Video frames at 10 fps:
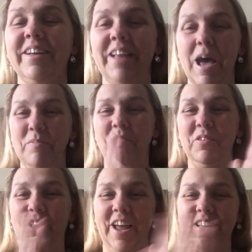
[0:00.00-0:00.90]
Clap if
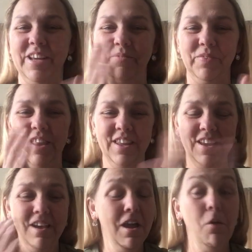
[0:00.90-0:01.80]
you like it.
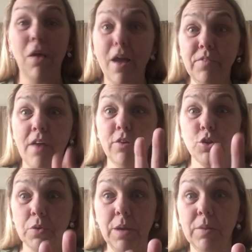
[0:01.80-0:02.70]
Well, I've never
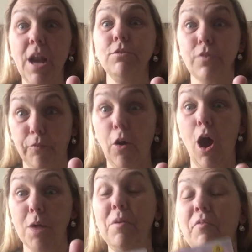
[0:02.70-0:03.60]
dreamed that I was a
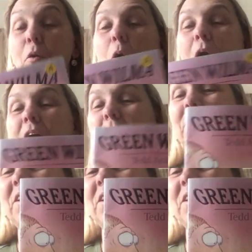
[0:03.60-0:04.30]
frog before.